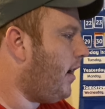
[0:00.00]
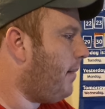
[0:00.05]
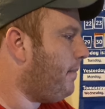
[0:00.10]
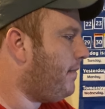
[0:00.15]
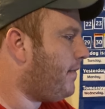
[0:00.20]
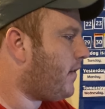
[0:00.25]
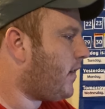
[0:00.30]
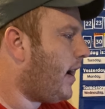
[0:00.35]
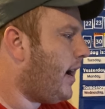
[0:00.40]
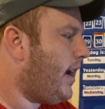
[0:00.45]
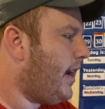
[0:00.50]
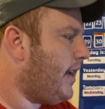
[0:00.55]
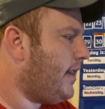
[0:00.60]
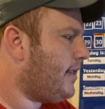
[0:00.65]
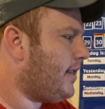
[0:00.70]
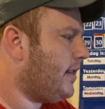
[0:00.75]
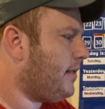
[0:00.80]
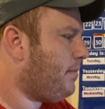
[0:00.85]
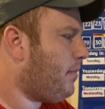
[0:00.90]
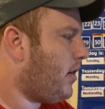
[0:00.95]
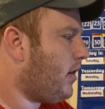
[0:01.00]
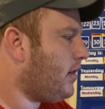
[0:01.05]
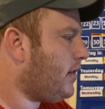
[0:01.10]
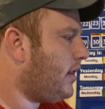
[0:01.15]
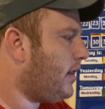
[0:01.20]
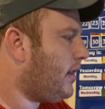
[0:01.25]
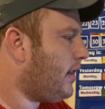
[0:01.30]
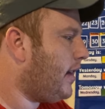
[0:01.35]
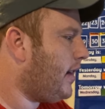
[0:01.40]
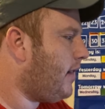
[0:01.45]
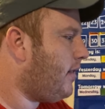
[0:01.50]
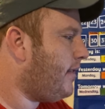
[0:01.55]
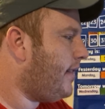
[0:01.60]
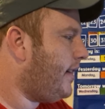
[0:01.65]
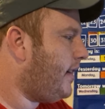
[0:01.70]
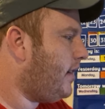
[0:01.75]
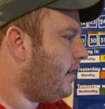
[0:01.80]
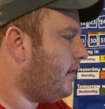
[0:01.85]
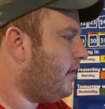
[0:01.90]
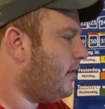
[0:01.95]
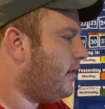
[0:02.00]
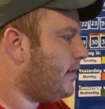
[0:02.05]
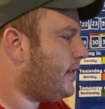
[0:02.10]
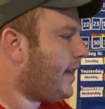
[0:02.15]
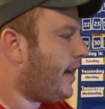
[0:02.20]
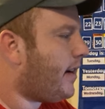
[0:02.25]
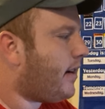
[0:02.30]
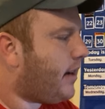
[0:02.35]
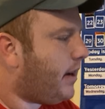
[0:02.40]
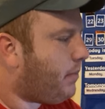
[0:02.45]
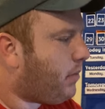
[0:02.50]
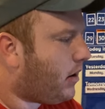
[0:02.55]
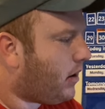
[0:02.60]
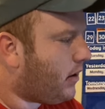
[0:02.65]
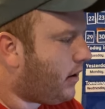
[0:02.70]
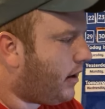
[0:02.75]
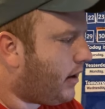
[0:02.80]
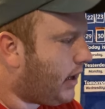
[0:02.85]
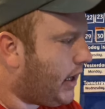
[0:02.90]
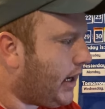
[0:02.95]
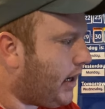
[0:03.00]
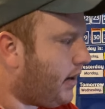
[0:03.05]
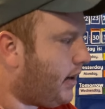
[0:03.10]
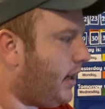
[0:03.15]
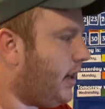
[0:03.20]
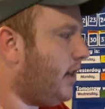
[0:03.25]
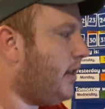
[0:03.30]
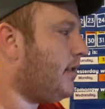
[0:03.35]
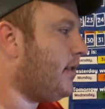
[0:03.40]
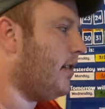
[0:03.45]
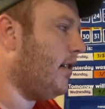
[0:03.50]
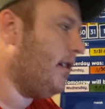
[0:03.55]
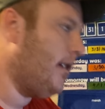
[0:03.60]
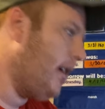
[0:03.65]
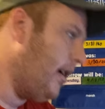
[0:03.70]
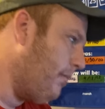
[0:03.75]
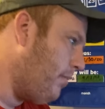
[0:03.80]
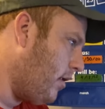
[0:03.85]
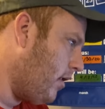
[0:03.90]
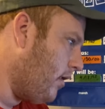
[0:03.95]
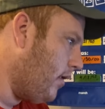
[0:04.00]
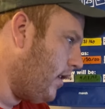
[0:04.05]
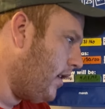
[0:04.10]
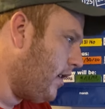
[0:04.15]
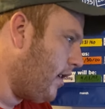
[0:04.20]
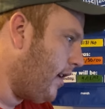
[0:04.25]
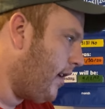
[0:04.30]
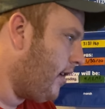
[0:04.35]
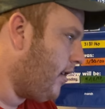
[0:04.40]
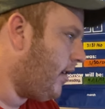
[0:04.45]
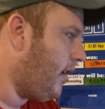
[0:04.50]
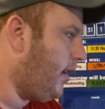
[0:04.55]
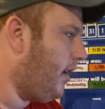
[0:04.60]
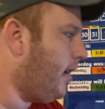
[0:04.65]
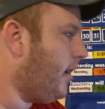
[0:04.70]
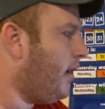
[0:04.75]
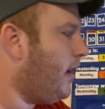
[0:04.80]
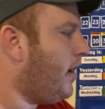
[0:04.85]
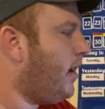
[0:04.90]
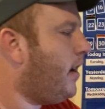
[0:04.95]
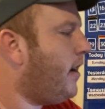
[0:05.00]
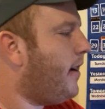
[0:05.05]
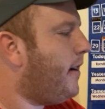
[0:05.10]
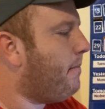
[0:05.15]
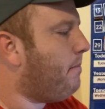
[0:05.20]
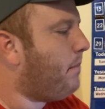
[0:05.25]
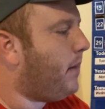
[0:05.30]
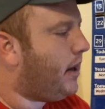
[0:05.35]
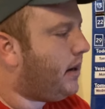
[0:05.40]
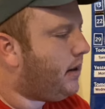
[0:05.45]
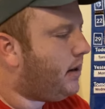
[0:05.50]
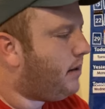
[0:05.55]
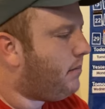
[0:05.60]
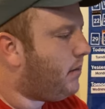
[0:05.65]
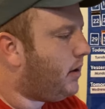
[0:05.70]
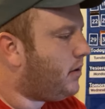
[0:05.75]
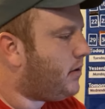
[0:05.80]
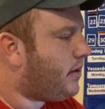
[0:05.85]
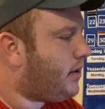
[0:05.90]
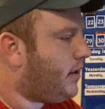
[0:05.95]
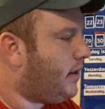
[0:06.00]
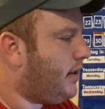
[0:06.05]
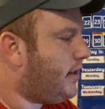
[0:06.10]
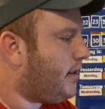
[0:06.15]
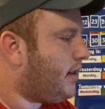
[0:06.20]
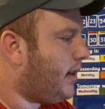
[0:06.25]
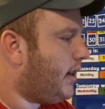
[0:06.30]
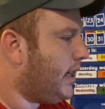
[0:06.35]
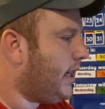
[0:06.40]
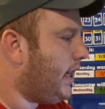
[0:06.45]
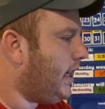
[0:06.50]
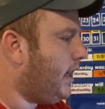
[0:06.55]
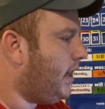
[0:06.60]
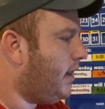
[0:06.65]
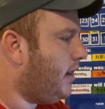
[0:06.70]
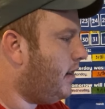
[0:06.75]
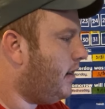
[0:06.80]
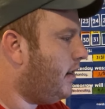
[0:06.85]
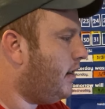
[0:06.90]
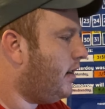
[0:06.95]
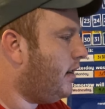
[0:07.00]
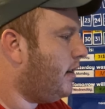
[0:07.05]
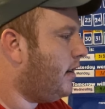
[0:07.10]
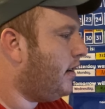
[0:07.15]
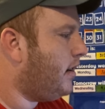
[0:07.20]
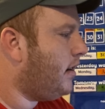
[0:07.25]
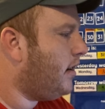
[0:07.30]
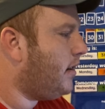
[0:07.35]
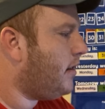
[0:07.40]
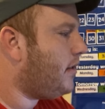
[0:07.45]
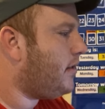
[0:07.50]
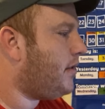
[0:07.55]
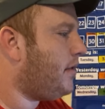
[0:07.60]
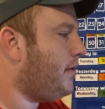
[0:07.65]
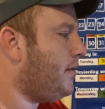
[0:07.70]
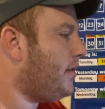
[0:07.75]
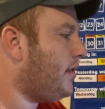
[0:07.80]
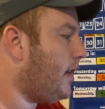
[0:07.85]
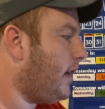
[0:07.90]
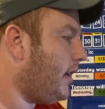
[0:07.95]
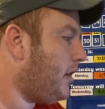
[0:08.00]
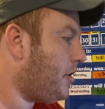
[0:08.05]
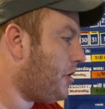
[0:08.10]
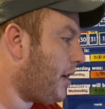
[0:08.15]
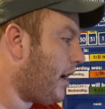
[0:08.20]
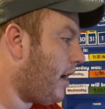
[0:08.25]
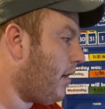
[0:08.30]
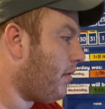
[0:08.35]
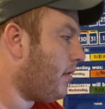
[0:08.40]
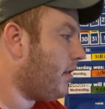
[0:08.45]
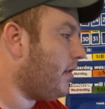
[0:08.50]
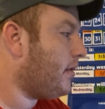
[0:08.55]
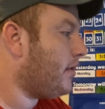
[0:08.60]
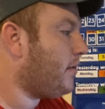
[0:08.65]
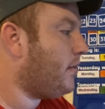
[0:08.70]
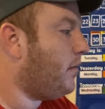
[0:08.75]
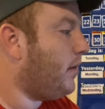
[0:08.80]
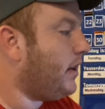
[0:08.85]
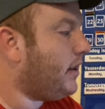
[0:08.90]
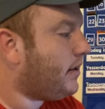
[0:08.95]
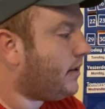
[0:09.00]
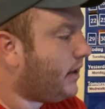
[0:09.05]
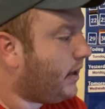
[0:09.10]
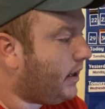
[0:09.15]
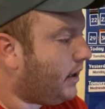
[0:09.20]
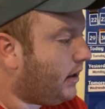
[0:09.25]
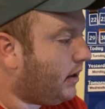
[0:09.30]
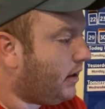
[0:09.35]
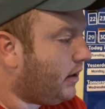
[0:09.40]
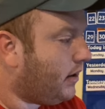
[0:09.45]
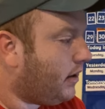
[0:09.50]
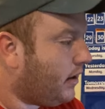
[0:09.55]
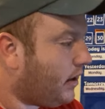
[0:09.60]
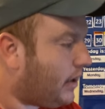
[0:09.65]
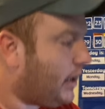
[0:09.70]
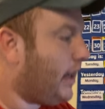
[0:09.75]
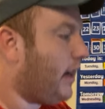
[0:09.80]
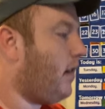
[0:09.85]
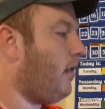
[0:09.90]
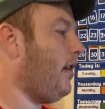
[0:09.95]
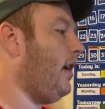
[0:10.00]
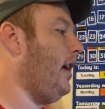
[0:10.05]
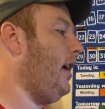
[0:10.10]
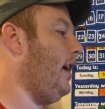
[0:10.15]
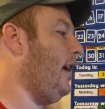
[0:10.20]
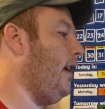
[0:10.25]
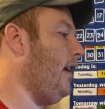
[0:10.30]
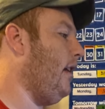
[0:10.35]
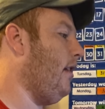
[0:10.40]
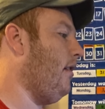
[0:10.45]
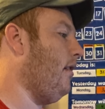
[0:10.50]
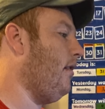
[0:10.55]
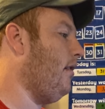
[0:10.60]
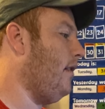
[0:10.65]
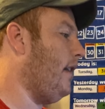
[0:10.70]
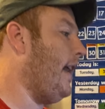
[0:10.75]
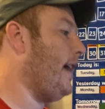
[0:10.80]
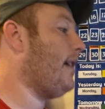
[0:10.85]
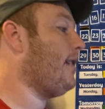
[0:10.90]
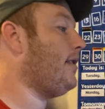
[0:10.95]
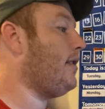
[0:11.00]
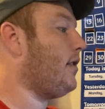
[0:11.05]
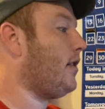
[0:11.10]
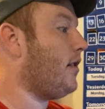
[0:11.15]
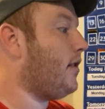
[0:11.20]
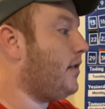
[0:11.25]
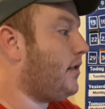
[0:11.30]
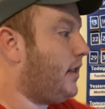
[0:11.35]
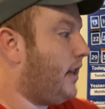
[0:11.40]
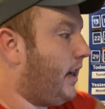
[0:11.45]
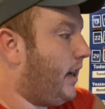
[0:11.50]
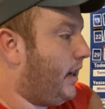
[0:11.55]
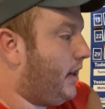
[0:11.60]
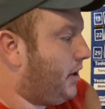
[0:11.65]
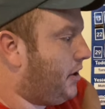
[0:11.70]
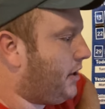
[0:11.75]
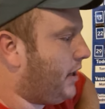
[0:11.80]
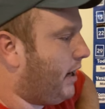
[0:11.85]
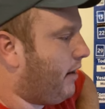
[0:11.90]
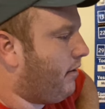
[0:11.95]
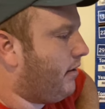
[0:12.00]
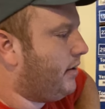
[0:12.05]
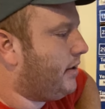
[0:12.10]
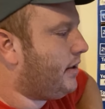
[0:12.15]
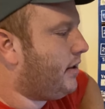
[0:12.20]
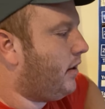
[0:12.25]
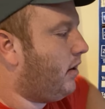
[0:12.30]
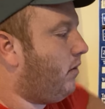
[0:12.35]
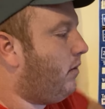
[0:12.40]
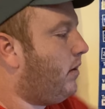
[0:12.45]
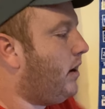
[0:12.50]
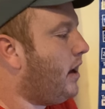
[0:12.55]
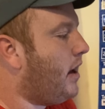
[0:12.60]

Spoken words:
Friday says partly cloudy. Saturday partly cloudy. Sunday partly cloudy. Monday mostly sunny. Tuesday showers. Wednesday cloudy. And next Thursday is showers. So